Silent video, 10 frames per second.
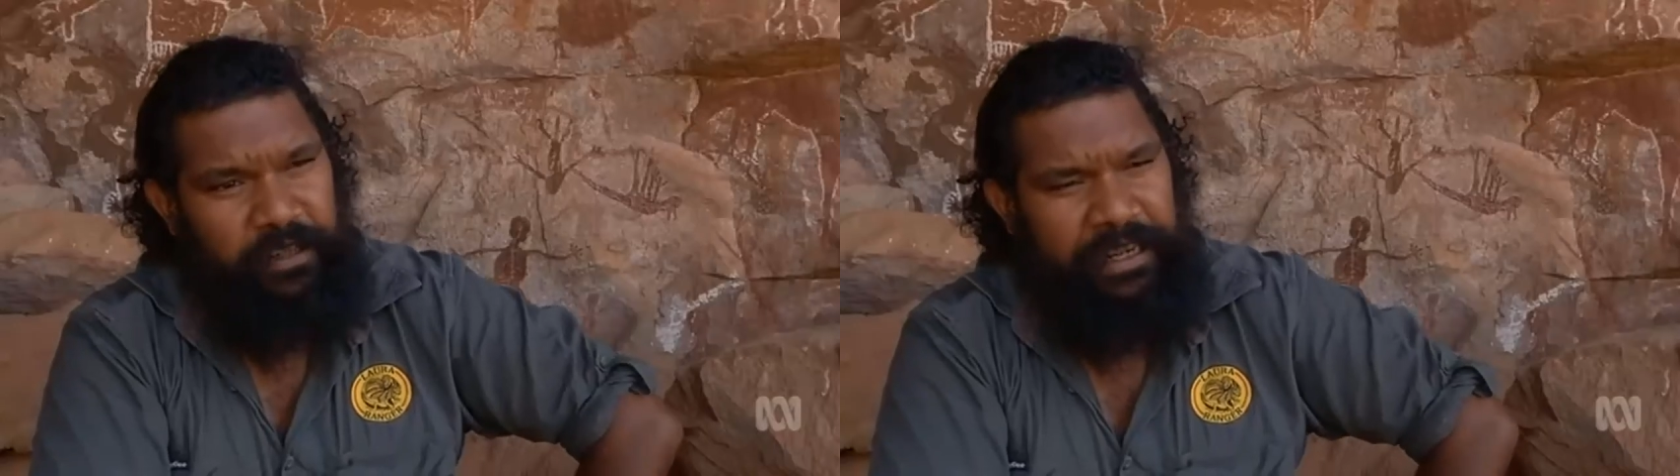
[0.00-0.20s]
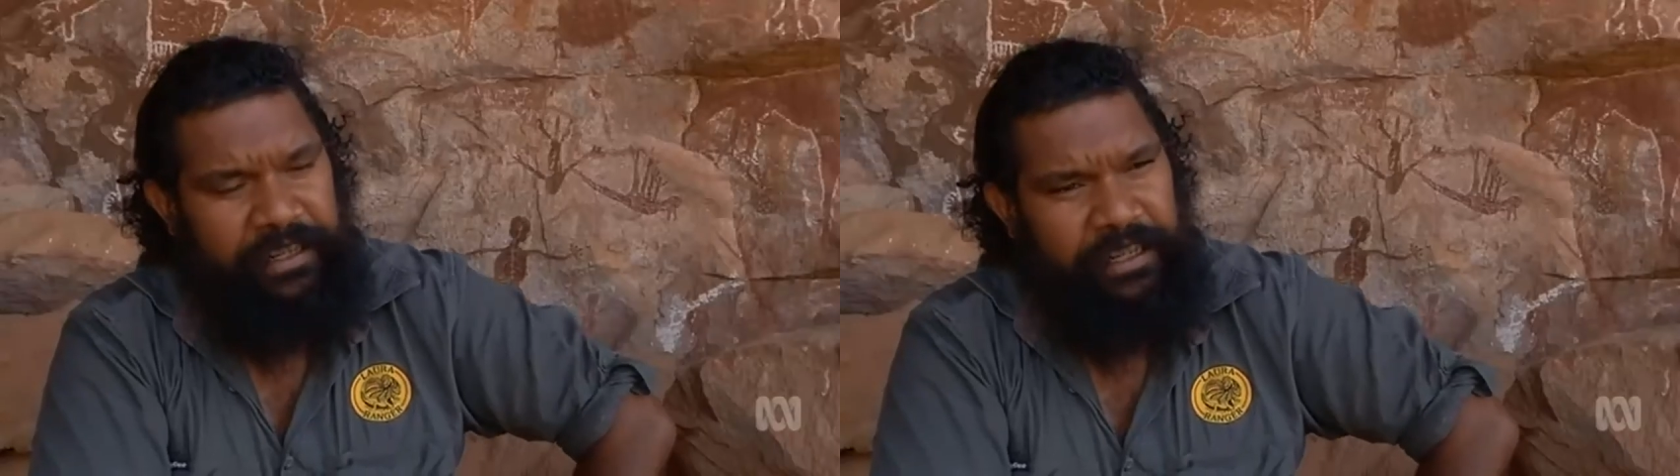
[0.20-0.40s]

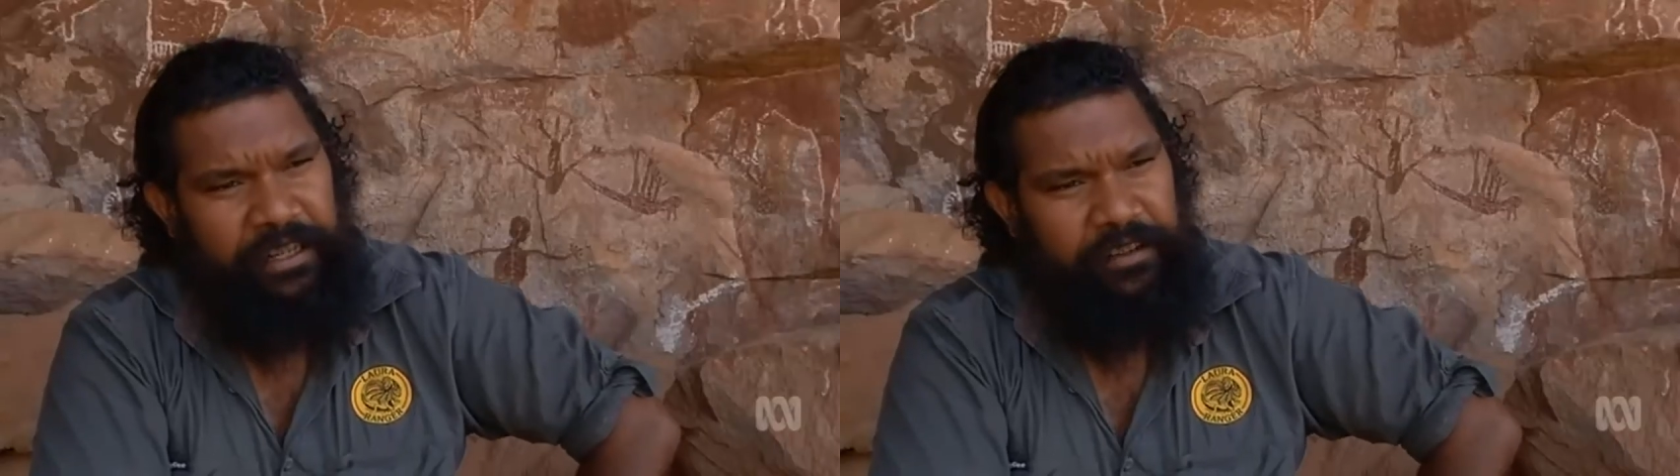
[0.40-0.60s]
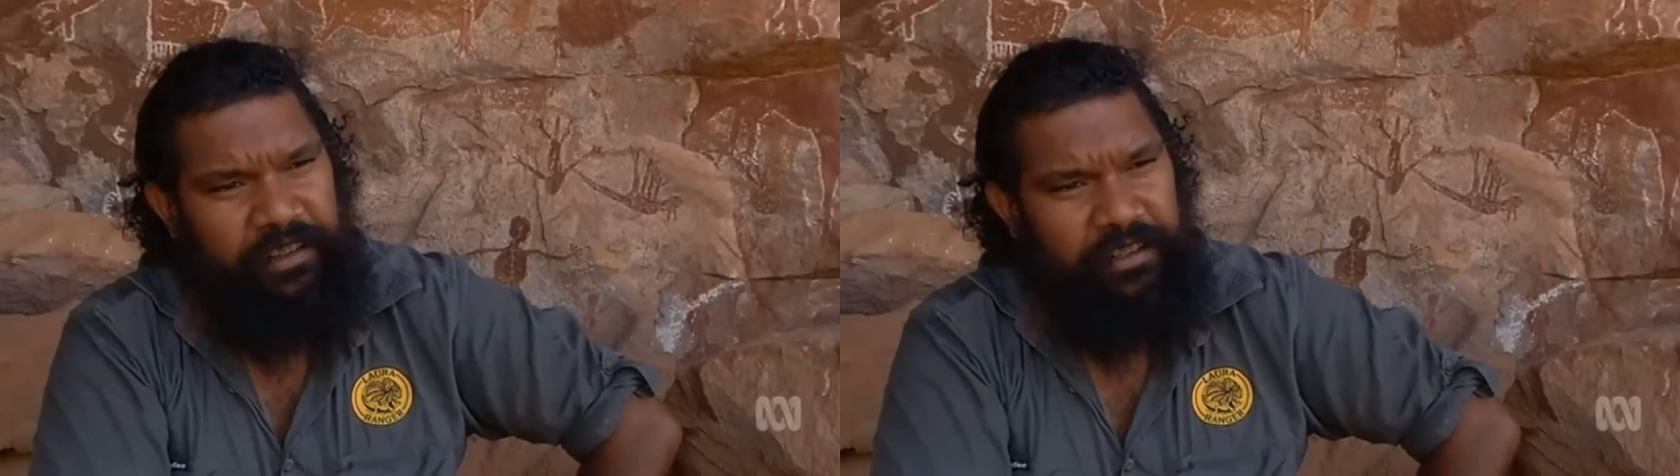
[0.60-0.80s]
around the
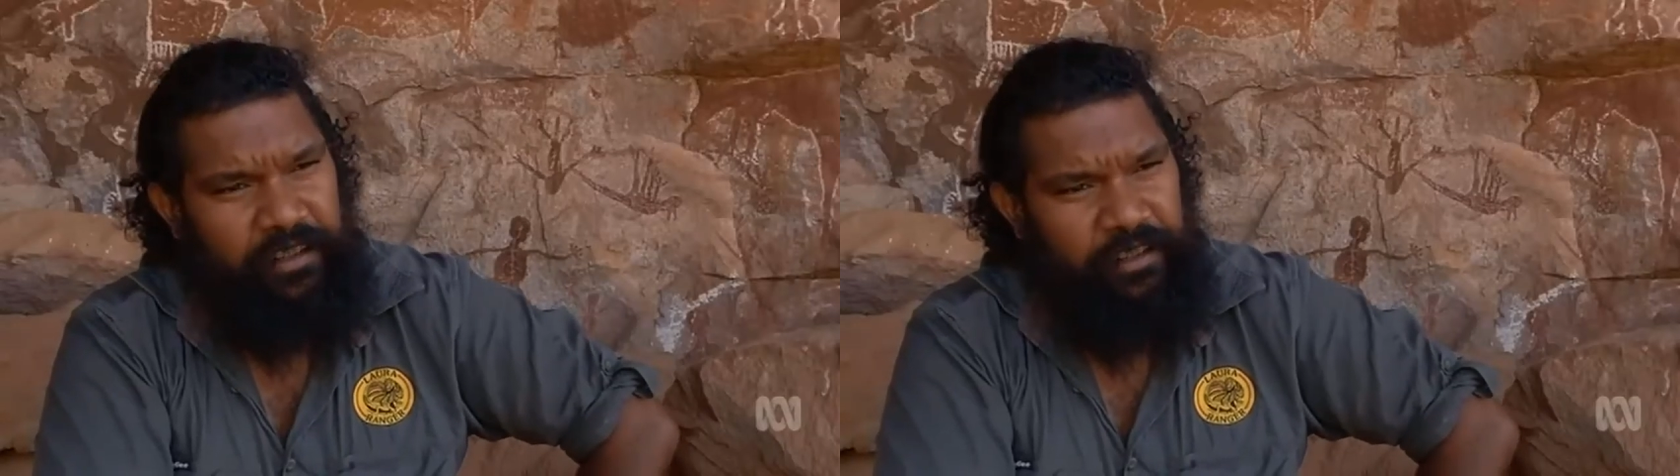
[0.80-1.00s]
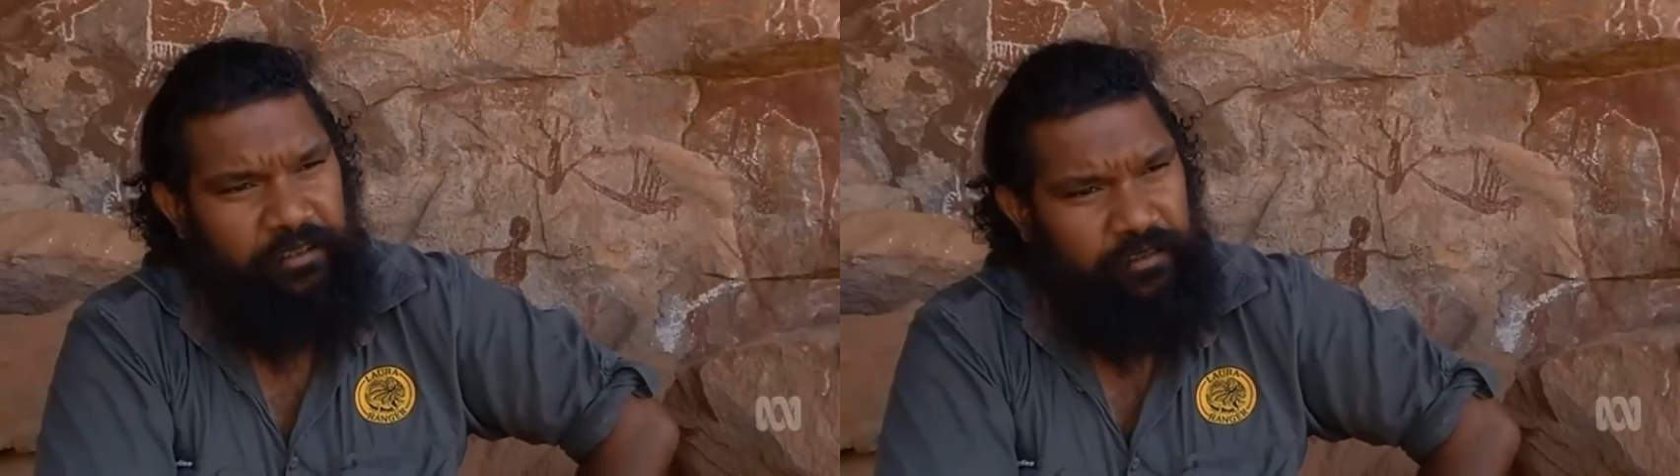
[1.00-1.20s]
area
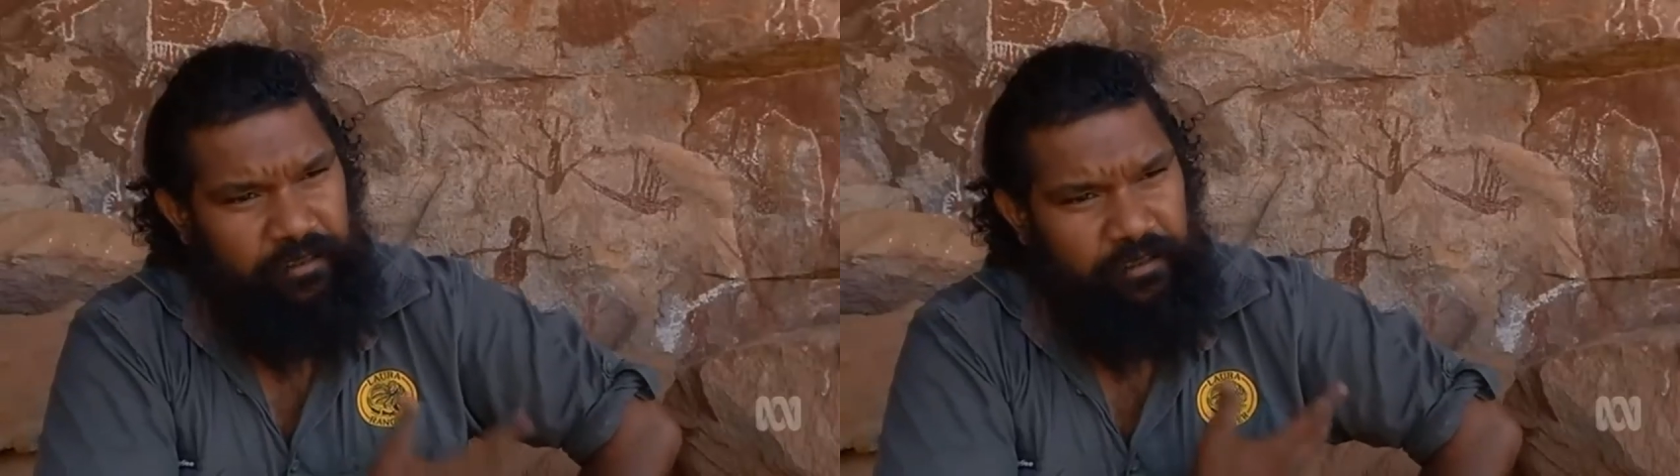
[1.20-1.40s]
and